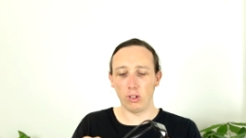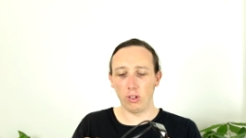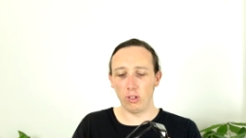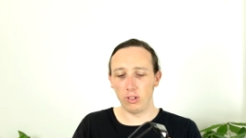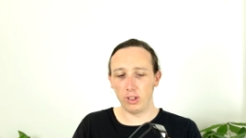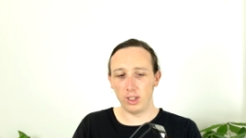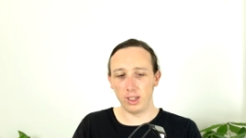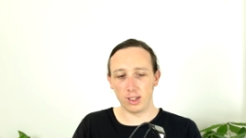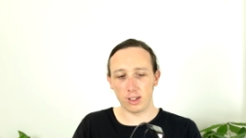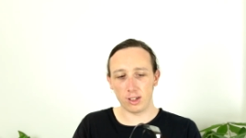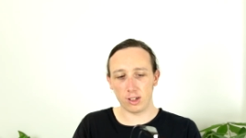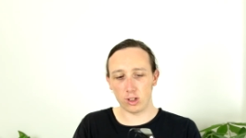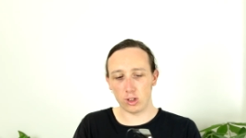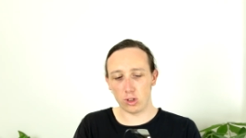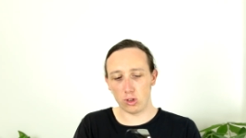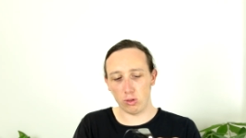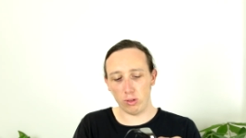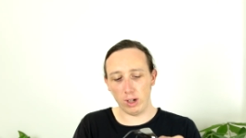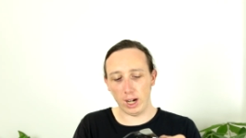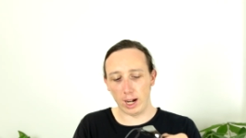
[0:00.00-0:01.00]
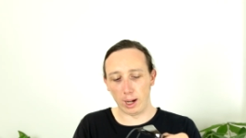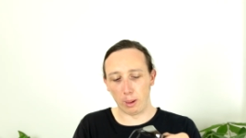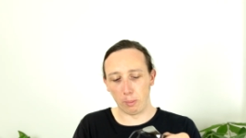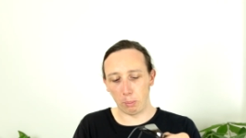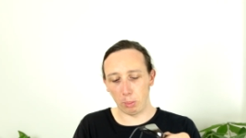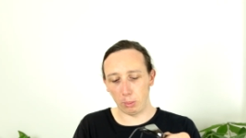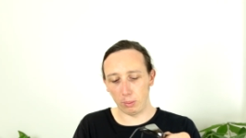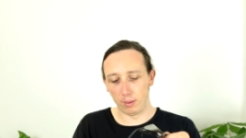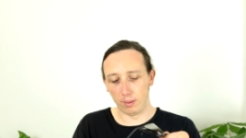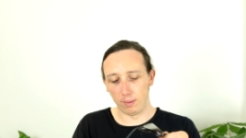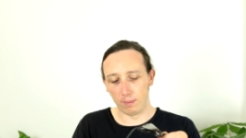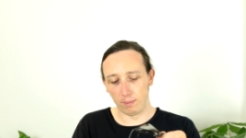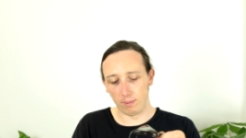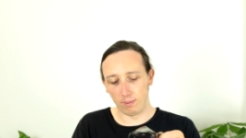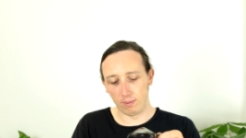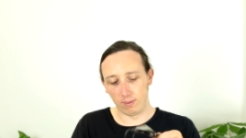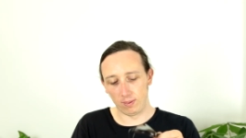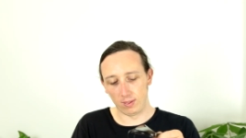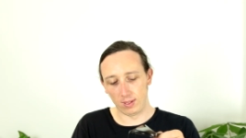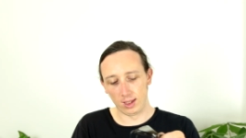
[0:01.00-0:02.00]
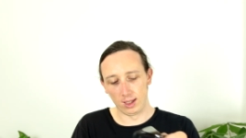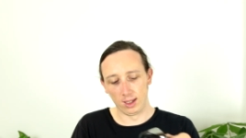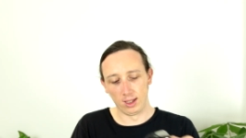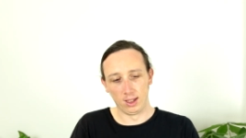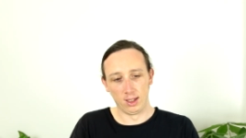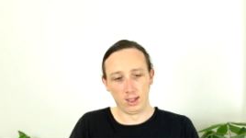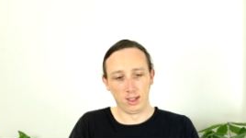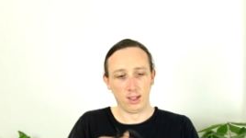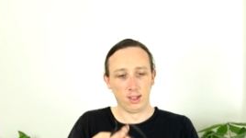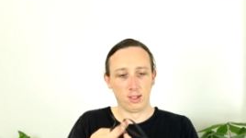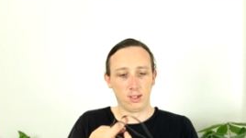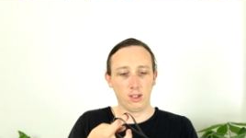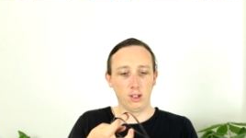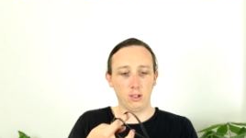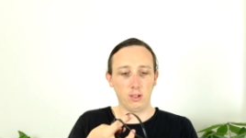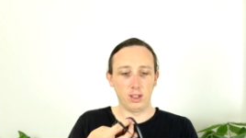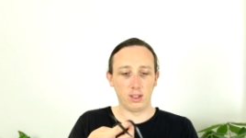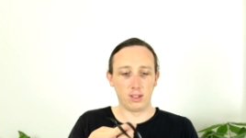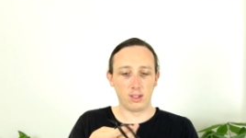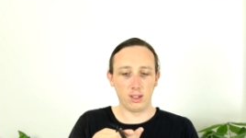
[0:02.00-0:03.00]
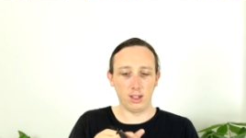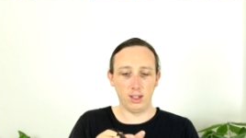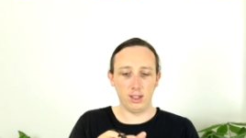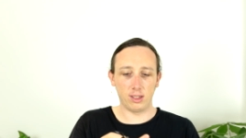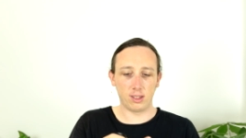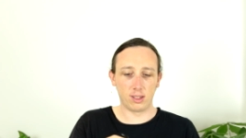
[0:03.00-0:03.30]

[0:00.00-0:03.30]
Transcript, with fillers: on this strap. So it's